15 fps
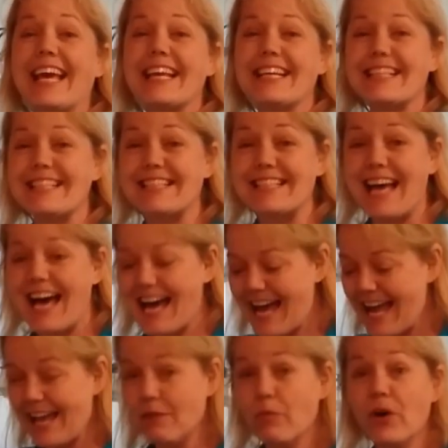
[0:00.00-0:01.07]
And
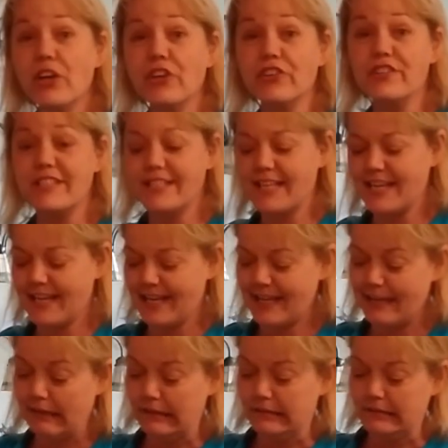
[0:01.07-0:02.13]
inside, what you'll
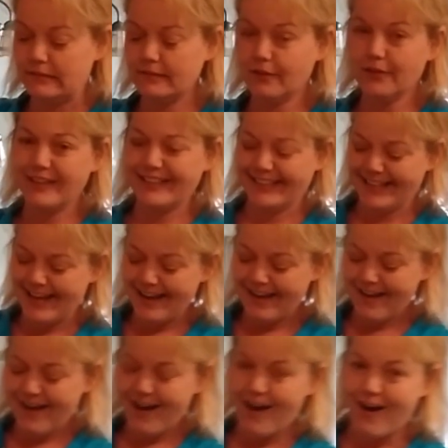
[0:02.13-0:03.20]
see
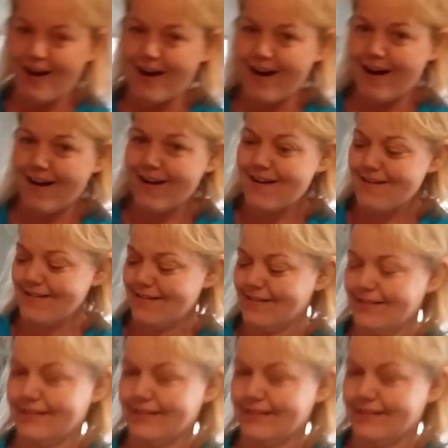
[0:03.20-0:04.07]
are